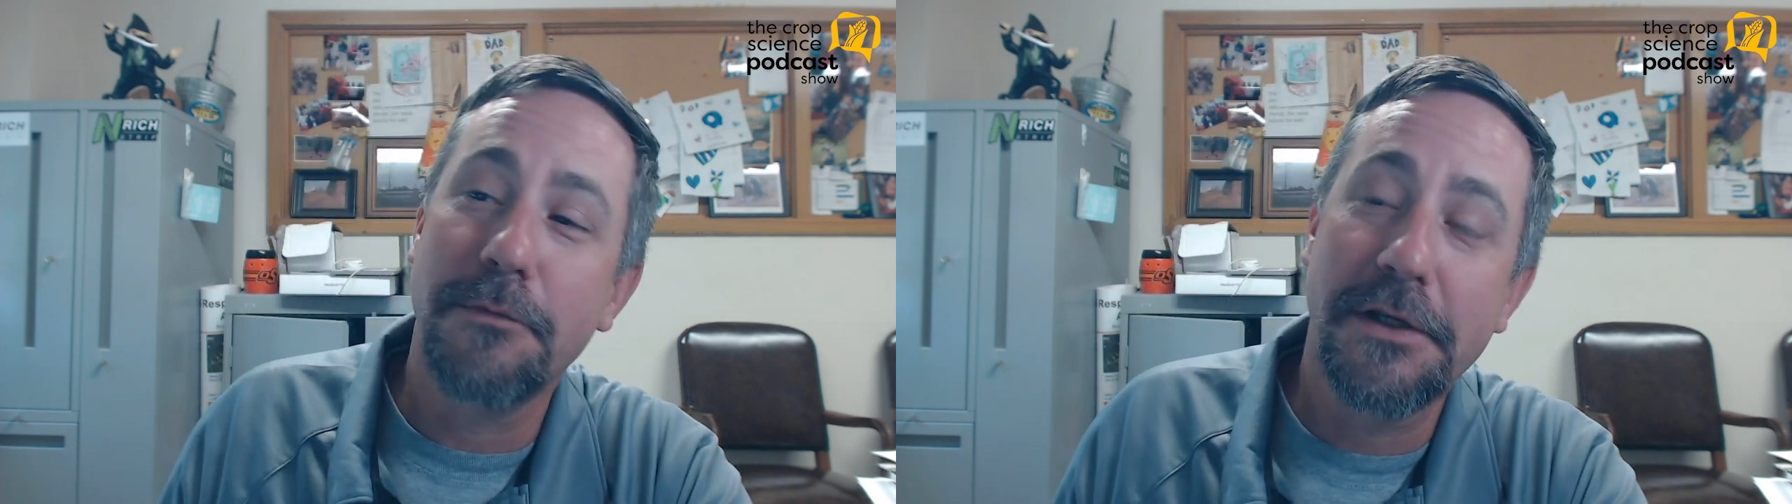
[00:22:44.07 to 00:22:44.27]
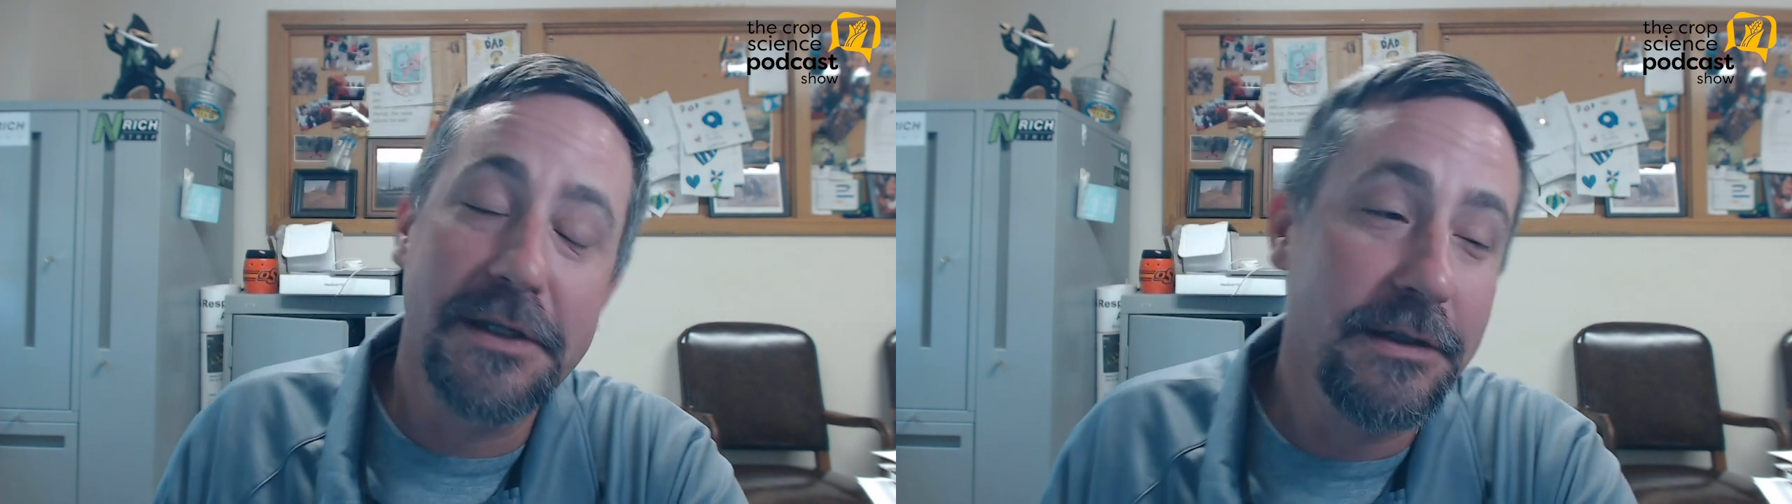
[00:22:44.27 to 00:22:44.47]

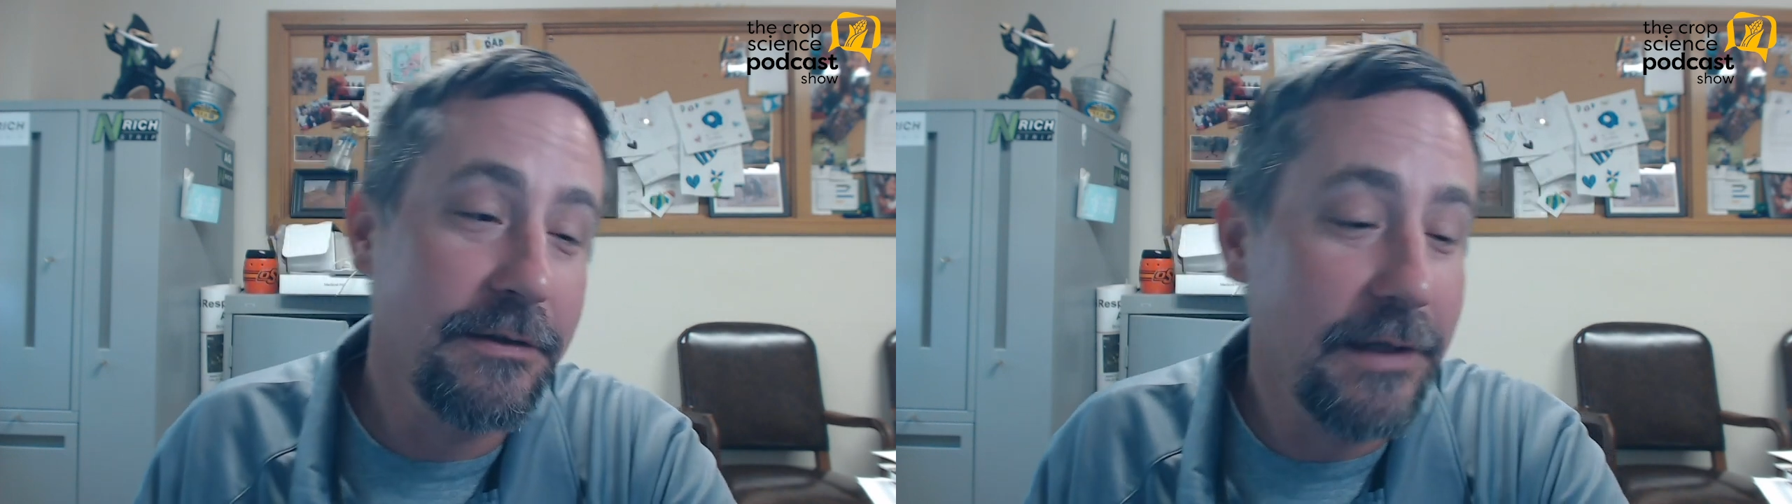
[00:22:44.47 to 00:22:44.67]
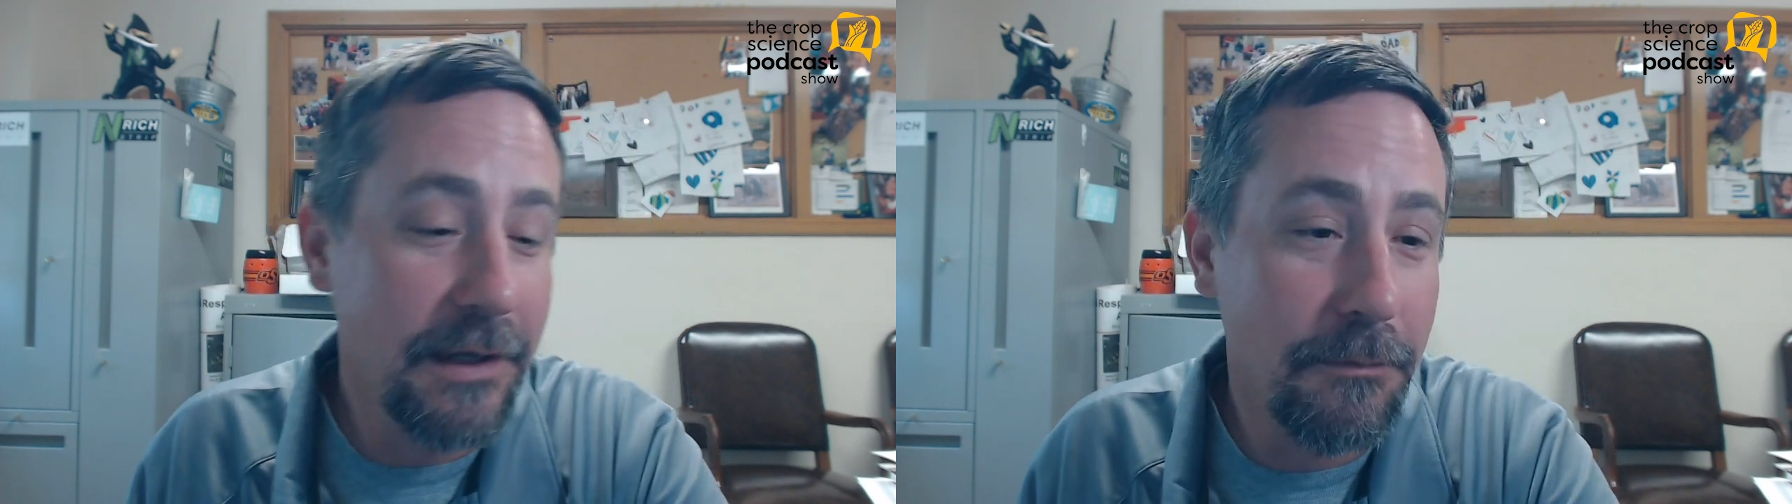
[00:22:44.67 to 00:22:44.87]
Amelia
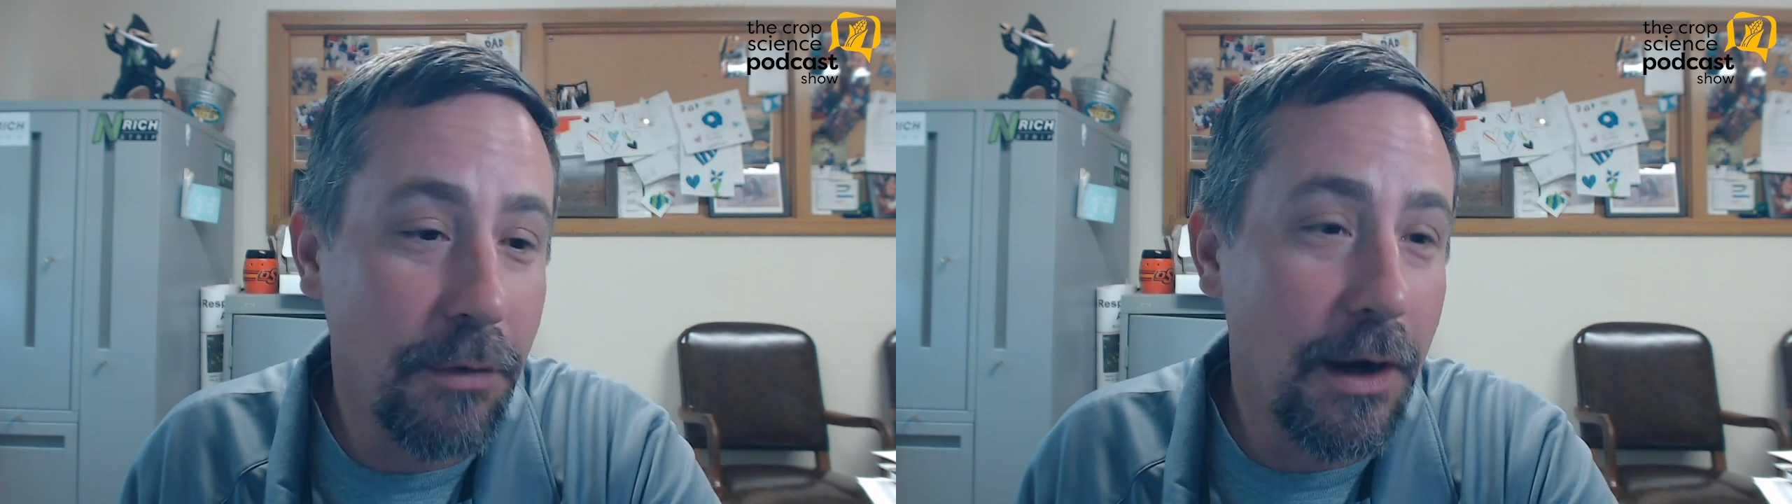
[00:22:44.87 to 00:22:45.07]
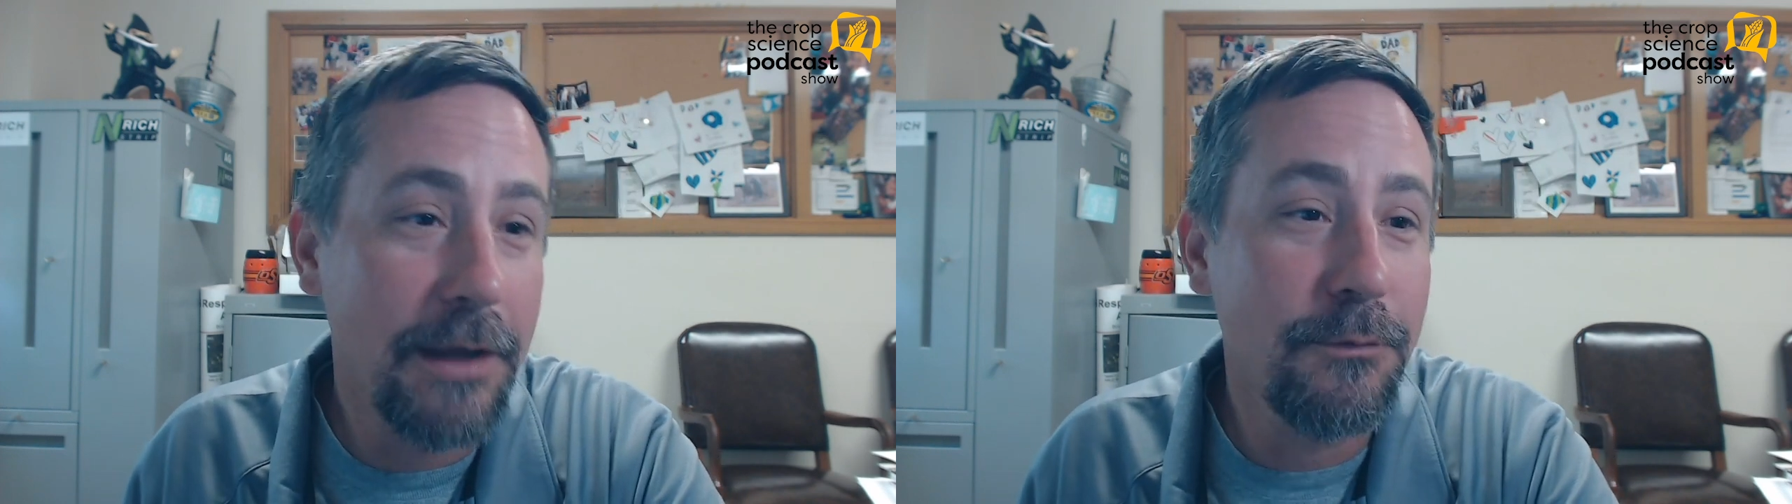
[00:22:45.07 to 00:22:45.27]
and
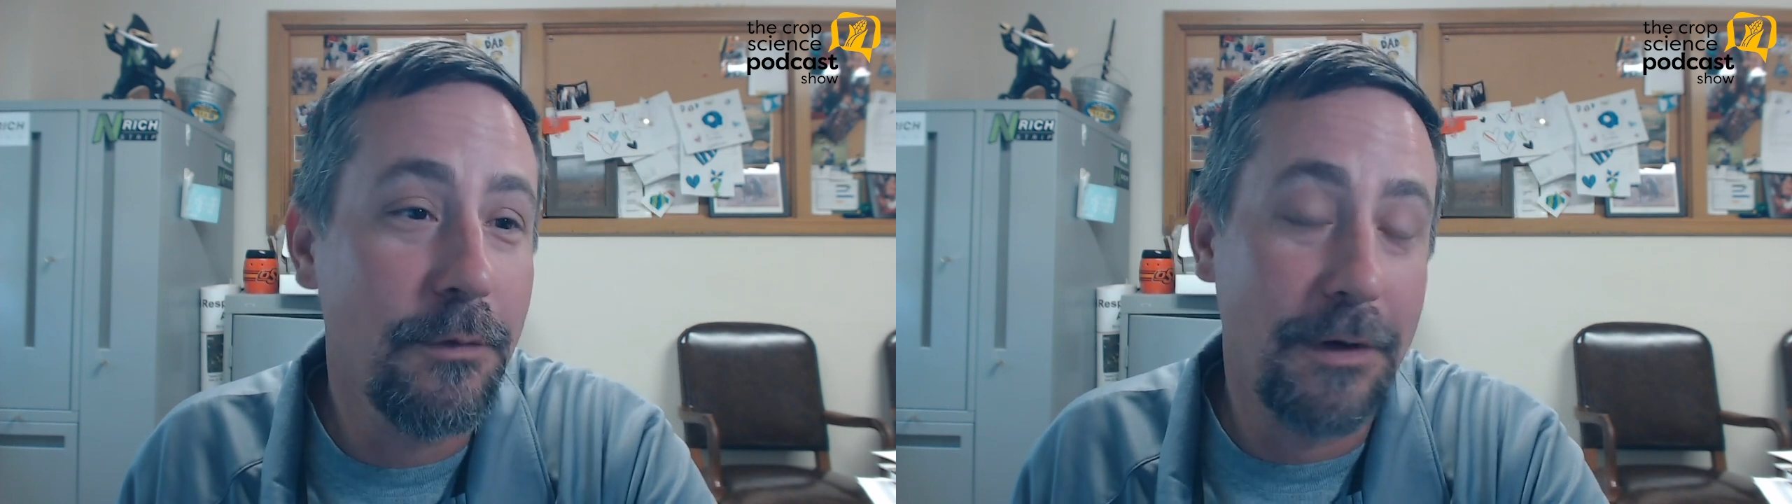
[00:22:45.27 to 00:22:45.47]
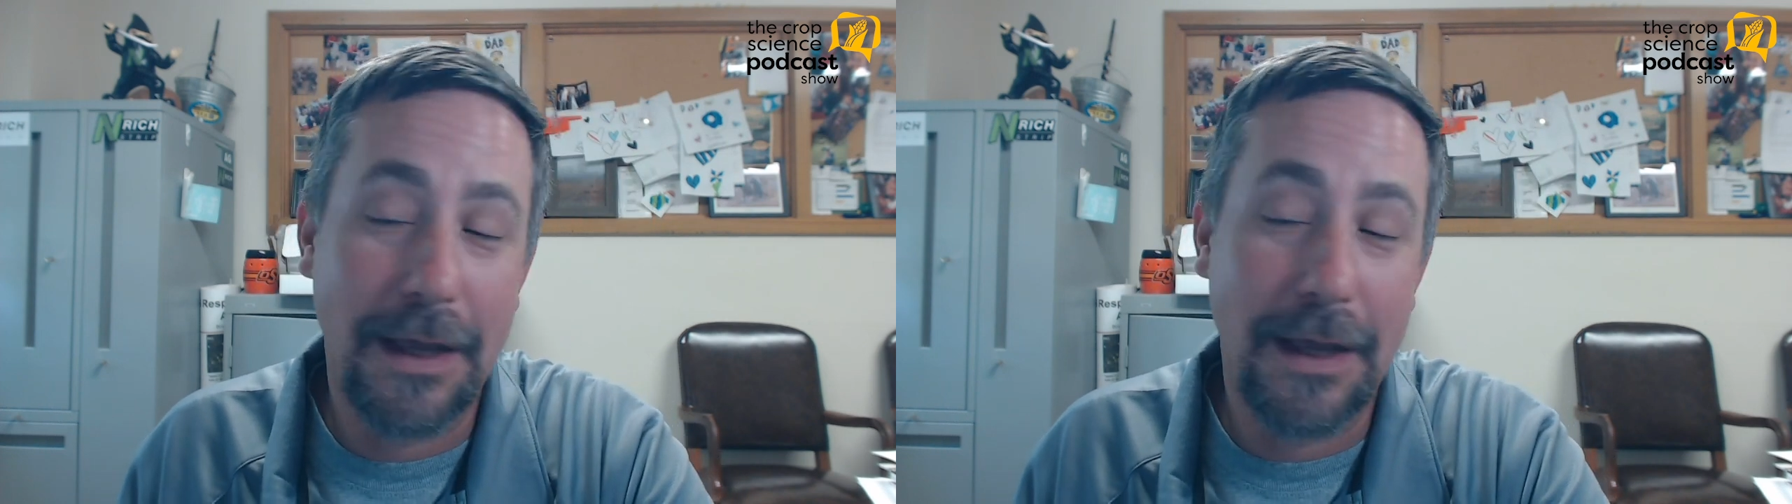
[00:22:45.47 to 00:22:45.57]
Bryan,